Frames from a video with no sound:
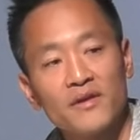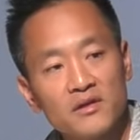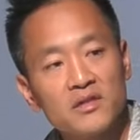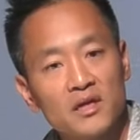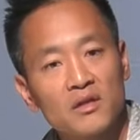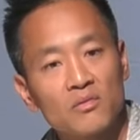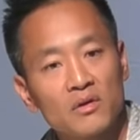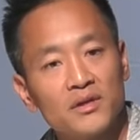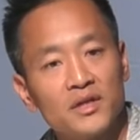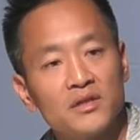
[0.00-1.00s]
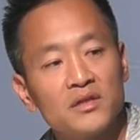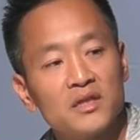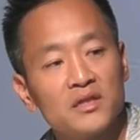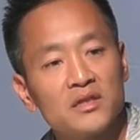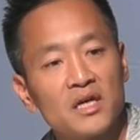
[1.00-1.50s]
that you see in the world is
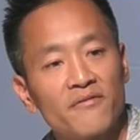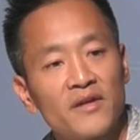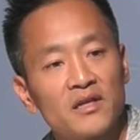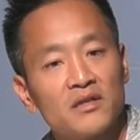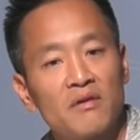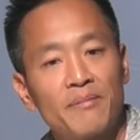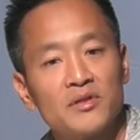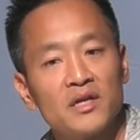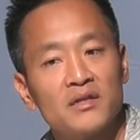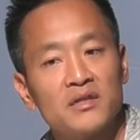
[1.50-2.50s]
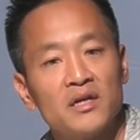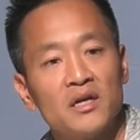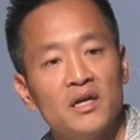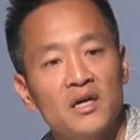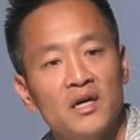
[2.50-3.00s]
is stuff that represents
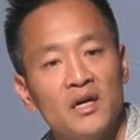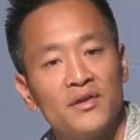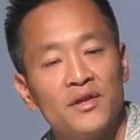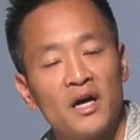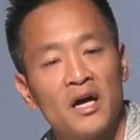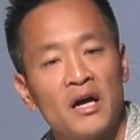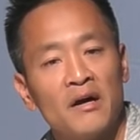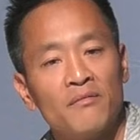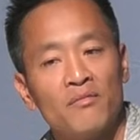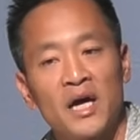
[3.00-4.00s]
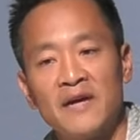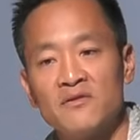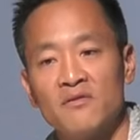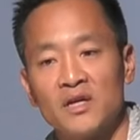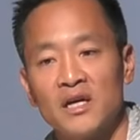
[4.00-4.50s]
the the lives
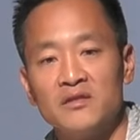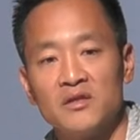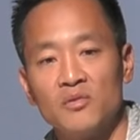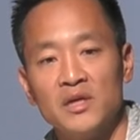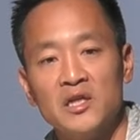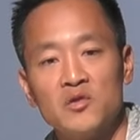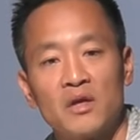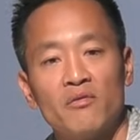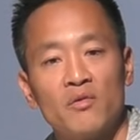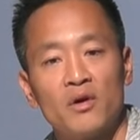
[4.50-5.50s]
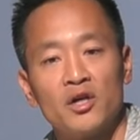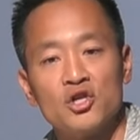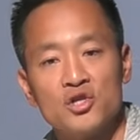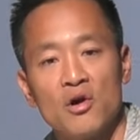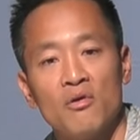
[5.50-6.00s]
of the kings and queens, what they really wanted to
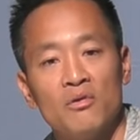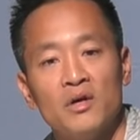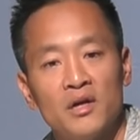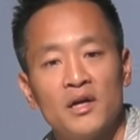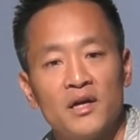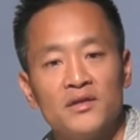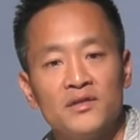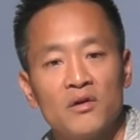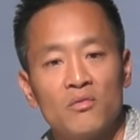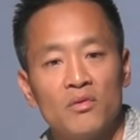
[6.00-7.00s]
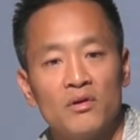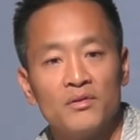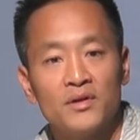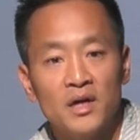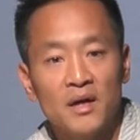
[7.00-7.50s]
show as their
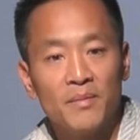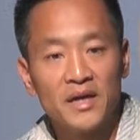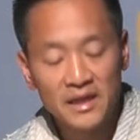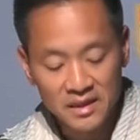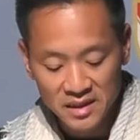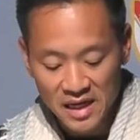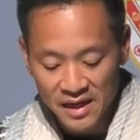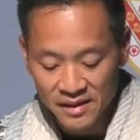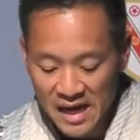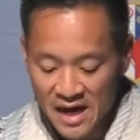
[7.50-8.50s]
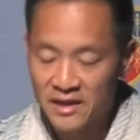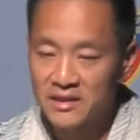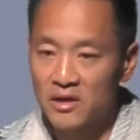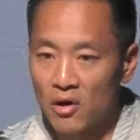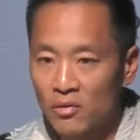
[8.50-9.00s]
world. But inside that is
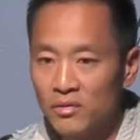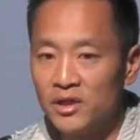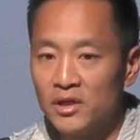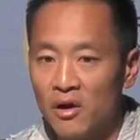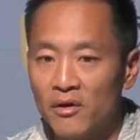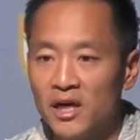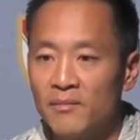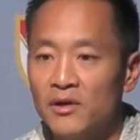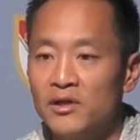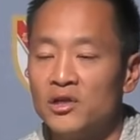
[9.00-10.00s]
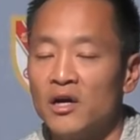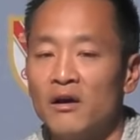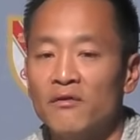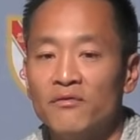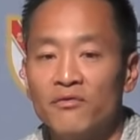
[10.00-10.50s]
the only known image
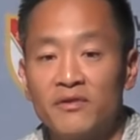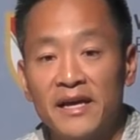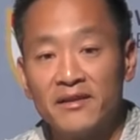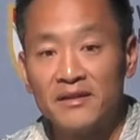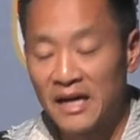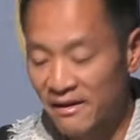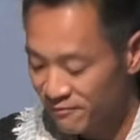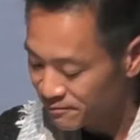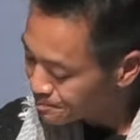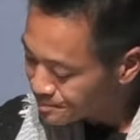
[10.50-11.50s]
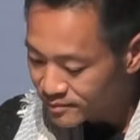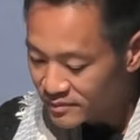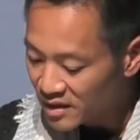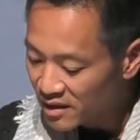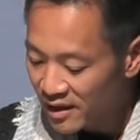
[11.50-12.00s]
of daily life
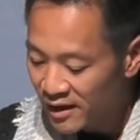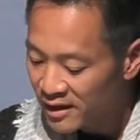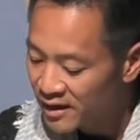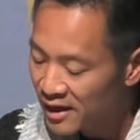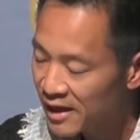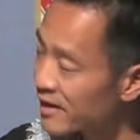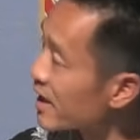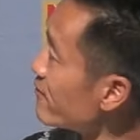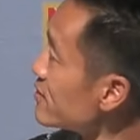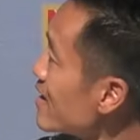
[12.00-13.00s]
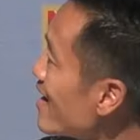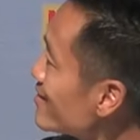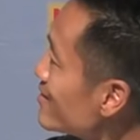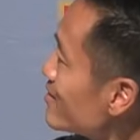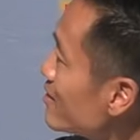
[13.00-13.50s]
and uh, they gave us
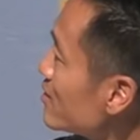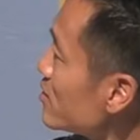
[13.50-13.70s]
access to this